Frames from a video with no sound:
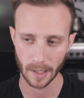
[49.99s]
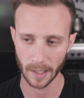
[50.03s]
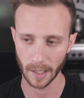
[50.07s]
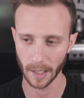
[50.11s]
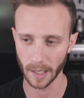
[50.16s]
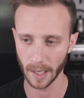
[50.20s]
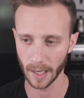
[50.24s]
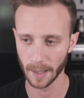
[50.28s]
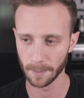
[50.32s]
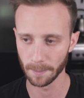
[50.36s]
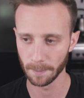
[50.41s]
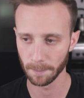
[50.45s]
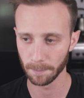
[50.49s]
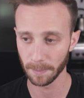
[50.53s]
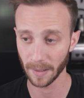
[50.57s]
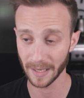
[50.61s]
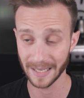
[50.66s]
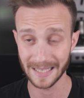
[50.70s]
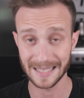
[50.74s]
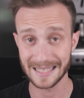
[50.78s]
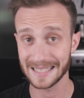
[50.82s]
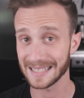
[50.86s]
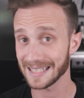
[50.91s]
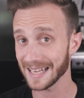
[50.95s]

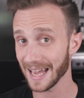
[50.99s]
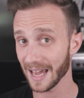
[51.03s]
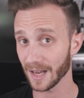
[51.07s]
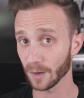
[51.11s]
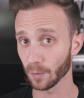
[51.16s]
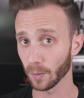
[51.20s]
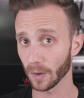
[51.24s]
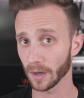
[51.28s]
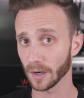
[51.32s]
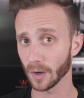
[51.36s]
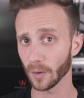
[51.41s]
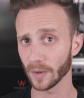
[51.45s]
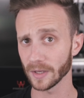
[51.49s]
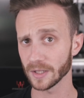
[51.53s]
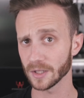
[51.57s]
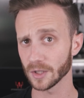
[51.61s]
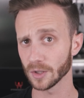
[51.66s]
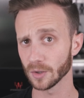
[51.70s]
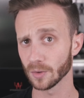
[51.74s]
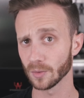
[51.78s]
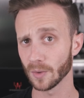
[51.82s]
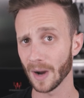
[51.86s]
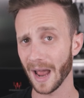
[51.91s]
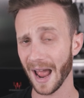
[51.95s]
But instead, we're going
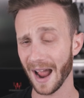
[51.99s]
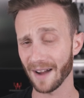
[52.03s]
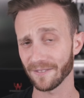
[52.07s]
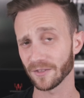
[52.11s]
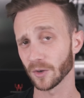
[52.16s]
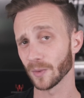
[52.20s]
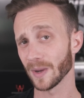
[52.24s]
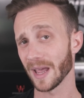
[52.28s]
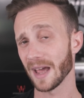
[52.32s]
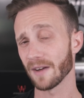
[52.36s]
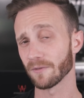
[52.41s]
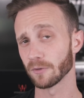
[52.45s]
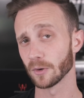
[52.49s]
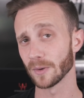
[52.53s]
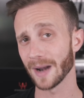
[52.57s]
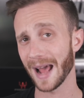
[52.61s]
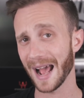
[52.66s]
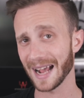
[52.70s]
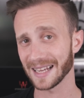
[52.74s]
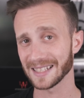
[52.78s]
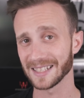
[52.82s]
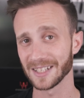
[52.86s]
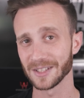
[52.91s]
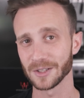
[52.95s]
to, after we have root
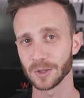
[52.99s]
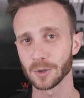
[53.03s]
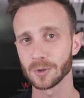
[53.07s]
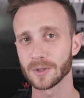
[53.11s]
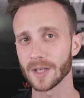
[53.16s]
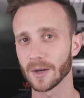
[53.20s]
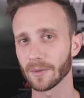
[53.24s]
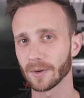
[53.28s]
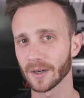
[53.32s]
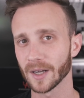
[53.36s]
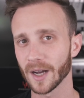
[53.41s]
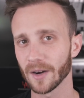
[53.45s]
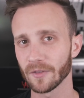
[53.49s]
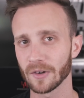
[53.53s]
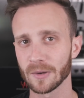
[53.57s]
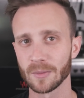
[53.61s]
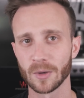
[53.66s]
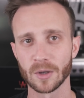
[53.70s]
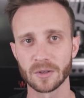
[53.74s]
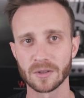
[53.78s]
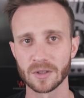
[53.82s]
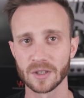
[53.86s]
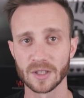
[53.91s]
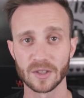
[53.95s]
access, use that recovery
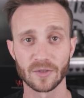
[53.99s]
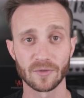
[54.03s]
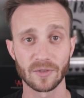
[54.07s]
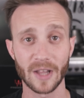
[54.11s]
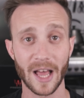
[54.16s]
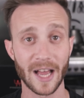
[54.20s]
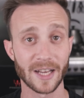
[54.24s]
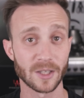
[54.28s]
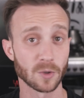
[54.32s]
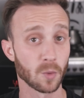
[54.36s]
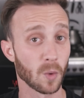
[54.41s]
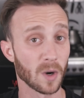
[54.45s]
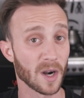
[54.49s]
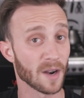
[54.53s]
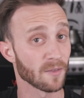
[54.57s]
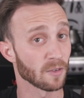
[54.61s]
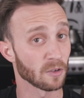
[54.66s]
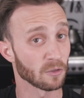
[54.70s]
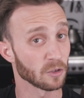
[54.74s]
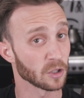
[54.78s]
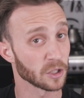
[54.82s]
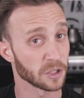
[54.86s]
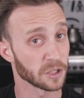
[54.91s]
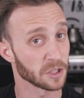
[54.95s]
mode to just flash
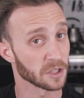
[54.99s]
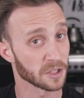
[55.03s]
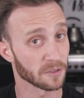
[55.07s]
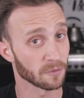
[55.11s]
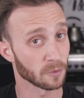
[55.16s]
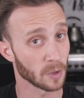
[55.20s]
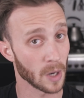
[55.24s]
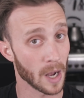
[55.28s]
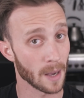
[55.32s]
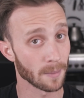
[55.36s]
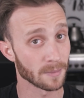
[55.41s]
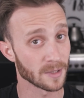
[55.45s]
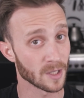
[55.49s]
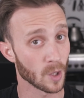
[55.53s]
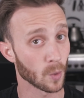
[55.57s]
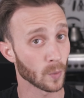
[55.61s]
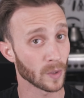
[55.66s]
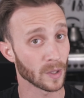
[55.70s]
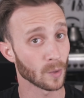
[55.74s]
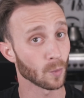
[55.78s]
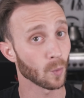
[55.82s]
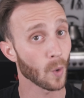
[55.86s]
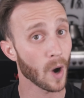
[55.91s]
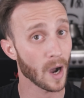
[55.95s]
whatever versions of ROMs that
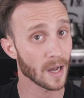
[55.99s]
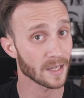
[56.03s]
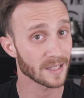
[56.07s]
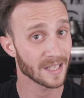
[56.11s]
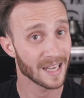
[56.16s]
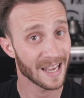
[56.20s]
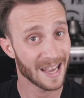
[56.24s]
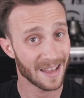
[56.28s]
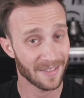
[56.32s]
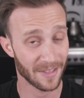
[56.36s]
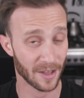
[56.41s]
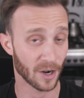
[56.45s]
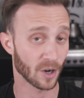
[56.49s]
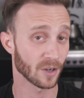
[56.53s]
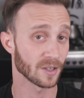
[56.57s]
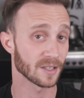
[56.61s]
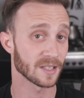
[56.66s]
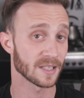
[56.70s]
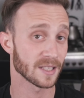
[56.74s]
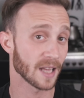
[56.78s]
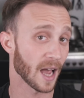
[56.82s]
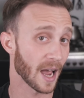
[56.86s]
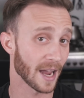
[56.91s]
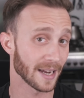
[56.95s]
we want that
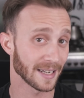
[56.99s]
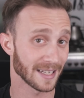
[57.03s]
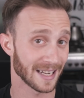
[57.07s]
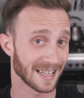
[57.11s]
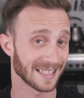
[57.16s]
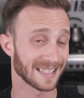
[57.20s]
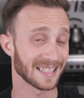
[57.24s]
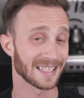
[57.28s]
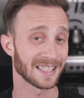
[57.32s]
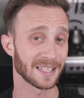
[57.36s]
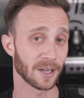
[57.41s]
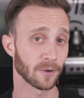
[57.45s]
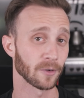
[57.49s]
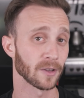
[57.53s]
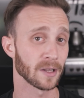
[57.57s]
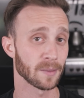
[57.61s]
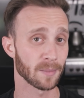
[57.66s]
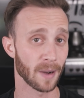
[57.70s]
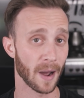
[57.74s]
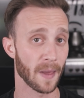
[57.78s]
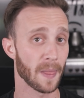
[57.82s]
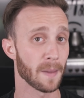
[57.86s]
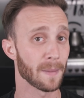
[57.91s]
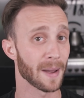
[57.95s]
aren't signed necessarily
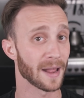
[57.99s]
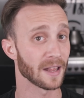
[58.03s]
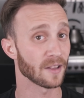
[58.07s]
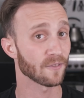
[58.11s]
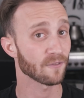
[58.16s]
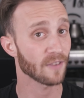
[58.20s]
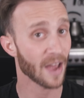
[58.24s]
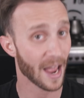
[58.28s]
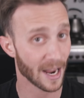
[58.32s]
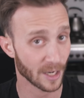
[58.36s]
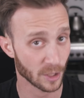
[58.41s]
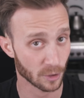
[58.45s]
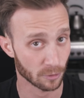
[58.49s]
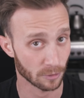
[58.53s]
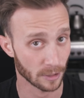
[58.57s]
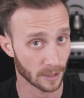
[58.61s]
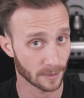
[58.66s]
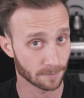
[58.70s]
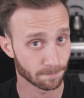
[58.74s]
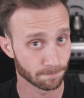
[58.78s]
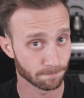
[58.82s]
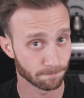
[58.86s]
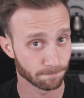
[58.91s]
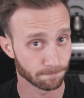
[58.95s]
by the
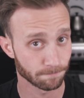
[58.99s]
manufacturer.